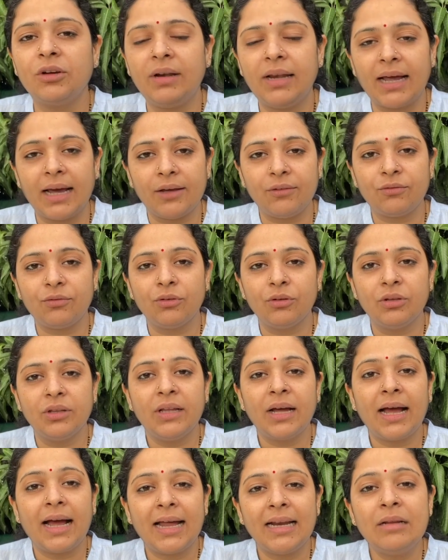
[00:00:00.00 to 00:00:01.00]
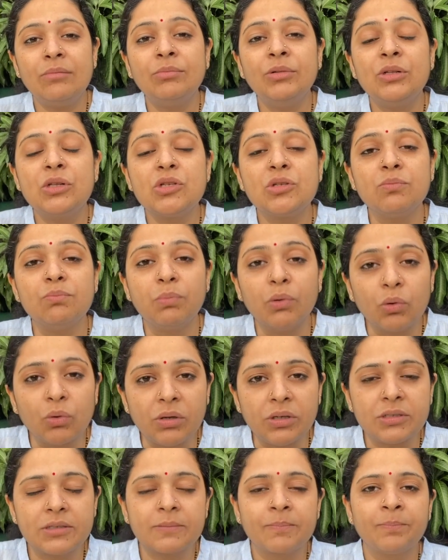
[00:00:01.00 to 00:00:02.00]
life. The animals
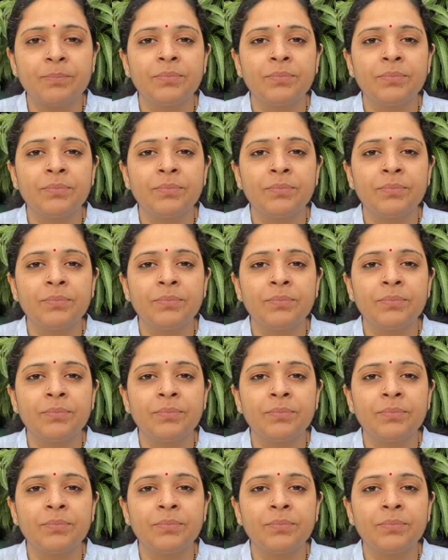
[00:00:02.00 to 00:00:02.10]
bolt.